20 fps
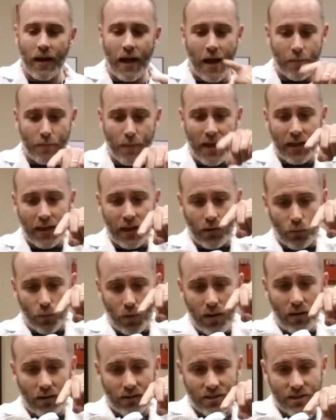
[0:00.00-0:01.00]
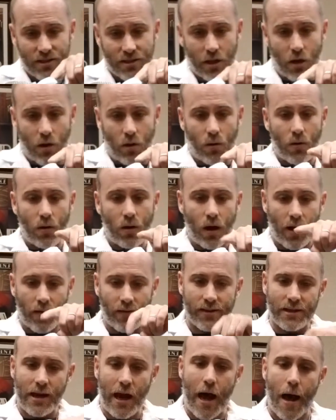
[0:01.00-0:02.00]
and making real snow on the
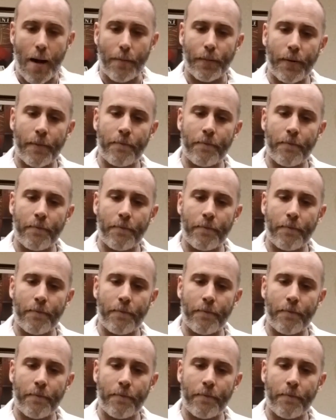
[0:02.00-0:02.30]
top.